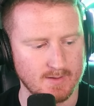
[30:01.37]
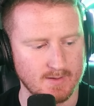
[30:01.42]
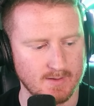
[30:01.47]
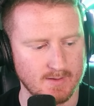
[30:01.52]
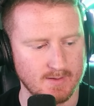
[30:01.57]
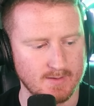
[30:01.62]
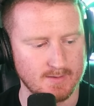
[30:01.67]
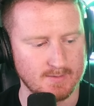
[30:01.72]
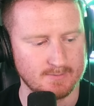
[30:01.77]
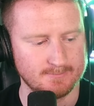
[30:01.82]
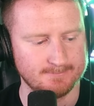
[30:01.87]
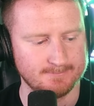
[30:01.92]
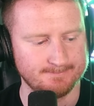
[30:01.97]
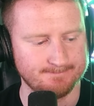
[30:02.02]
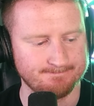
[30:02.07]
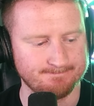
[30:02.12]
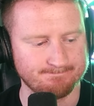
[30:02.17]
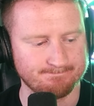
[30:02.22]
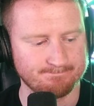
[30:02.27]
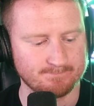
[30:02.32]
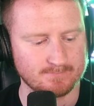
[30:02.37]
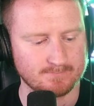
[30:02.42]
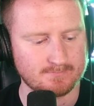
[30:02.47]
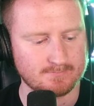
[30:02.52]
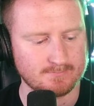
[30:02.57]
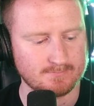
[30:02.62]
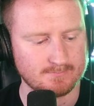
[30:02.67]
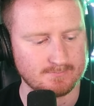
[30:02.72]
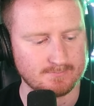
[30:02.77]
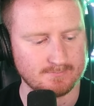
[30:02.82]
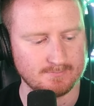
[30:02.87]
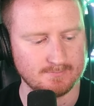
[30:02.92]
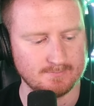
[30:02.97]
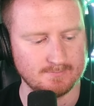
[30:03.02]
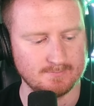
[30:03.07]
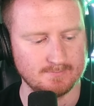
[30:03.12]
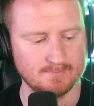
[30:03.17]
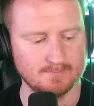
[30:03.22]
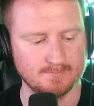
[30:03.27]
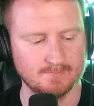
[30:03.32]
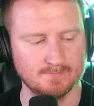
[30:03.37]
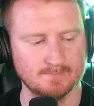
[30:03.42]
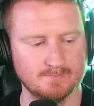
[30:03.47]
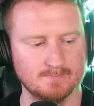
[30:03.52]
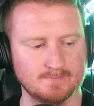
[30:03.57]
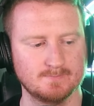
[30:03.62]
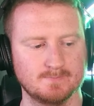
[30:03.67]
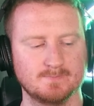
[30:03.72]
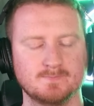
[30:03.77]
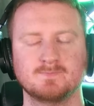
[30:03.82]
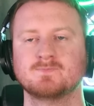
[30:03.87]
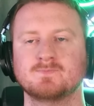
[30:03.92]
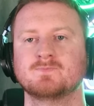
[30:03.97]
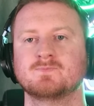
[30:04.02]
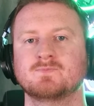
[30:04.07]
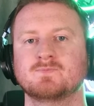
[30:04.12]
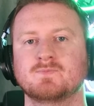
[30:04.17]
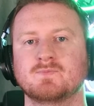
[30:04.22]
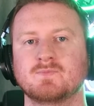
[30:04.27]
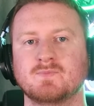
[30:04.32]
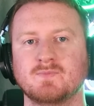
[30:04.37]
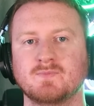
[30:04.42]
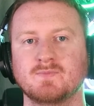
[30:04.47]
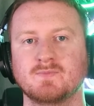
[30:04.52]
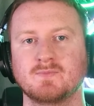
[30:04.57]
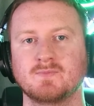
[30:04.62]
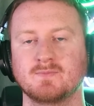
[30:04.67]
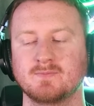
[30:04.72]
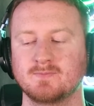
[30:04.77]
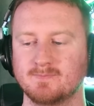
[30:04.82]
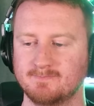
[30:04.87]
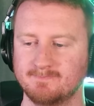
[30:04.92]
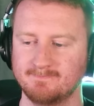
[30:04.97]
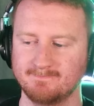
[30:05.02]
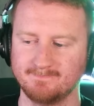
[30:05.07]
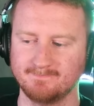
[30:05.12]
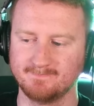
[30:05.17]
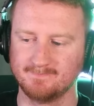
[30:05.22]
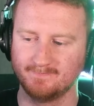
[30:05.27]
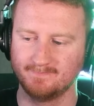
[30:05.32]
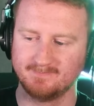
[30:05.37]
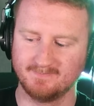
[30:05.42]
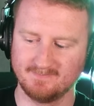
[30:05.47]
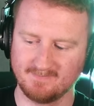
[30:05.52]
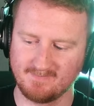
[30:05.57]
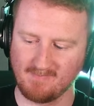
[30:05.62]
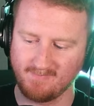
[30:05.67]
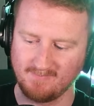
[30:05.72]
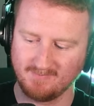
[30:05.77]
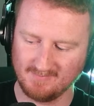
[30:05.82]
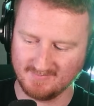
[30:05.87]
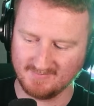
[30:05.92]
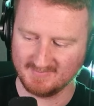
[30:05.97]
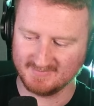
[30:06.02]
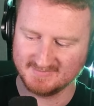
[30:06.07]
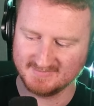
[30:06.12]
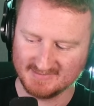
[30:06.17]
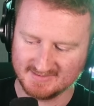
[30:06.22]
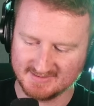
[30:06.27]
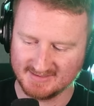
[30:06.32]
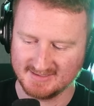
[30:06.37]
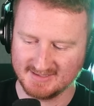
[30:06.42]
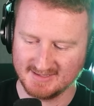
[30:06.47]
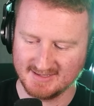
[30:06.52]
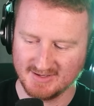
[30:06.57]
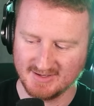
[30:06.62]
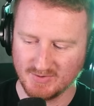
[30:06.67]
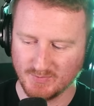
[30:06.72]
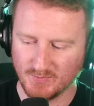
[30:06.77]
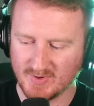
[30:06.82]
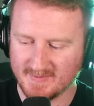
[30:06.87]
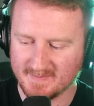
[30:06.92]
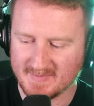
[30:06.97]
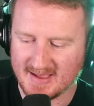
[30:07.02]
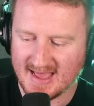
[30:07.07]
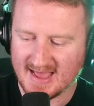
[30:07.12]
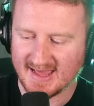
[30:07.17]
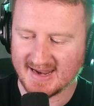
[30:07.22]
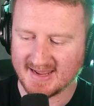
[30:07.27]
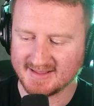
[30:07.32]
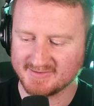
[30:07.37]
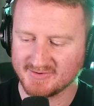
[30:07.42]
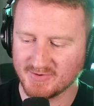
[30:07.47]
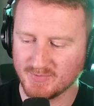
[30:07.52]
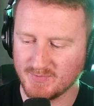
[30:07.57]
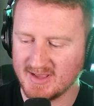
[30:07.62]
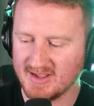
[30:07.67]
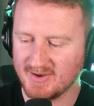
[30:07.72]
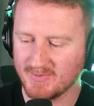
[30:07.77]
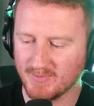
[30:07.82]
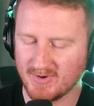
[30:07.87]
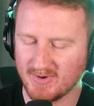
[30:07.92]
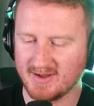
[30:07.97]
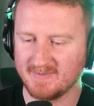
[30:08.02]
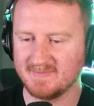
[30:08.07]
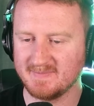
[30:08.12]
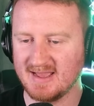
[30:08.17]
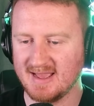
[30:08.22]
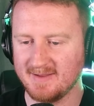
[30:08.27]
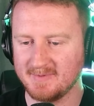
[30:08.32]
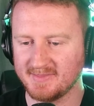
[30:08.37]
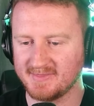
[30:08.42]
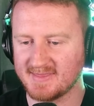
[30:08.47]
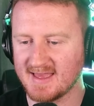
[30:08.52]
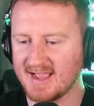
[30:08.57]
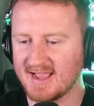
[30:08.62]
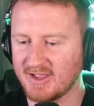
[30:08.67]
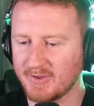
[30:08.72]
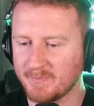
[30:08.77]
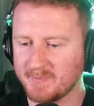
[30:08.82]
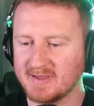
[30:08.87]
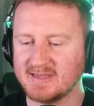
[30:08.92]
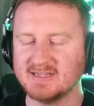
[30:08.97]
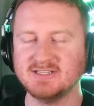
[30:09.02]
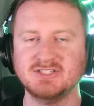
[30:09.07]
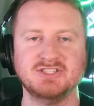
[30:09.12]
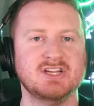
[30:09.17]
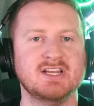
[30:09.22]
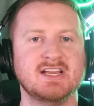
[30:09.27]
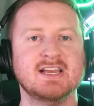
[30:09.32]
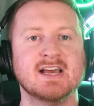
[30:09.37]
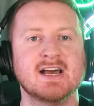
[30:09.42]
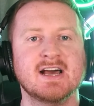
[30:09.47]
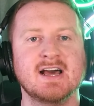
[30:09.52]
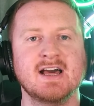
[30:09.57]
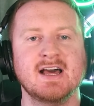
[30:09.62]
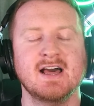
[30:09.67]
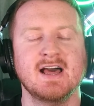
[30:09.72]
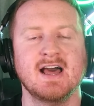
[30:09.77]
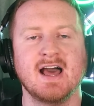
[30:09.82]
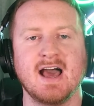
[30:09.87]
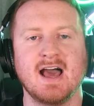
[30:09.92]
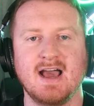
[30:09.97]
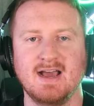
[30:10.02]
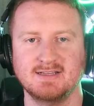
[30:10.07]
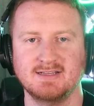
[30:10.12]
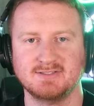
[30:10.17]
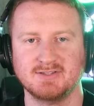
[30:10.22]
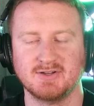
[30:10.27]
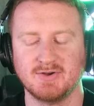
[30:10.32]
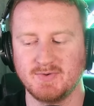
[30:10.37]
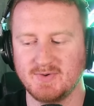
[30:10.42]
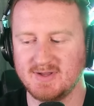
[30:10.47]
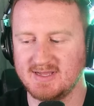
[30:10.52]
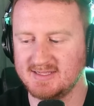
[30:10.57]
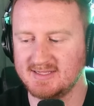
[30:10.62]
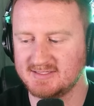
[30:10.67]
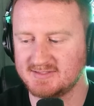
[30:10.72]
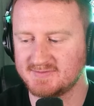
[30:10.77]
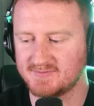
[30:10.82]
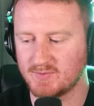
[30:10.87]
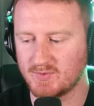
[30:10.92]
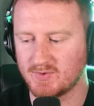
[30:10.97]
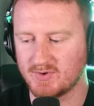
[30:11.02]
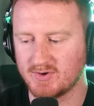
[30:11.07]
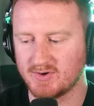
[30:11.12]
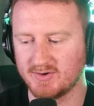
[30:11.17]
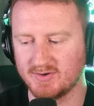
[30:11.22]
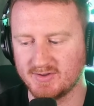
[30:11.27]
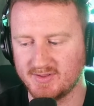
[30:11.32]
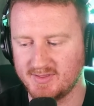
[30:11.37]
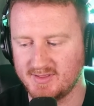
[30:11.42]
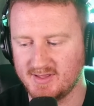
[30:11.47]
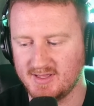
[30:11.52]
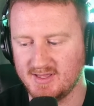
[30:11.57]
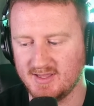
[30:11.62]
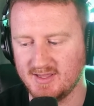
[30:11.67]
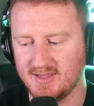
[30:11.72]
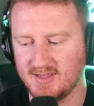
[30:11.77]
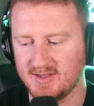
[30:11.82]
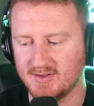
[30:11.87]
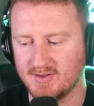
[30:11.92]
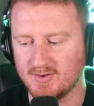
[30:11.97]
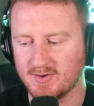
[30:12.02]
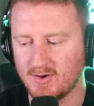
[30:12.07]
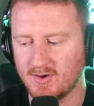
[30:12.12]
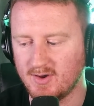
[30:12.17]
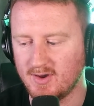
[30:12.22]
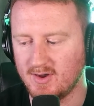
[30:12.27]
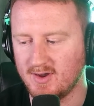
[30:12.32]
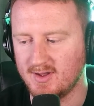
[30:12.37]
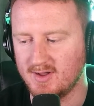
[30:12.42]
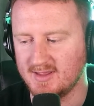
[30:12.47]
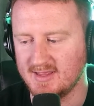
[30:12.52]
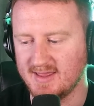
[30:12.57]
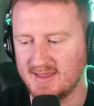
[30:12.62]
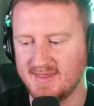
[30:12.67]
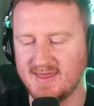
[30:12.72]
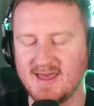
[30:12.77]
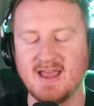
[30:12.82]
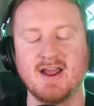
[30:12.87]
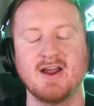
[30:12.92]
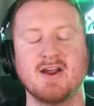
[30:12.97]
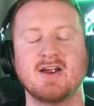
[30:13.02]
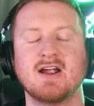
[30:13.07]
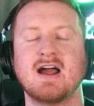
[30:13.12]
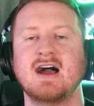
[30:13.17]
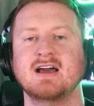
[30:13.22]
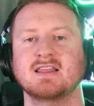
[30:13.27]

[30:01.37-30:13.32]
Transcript: And as always, week one, go Jets. We made it to week one, baby. Thank you, PG, as always, for the call there.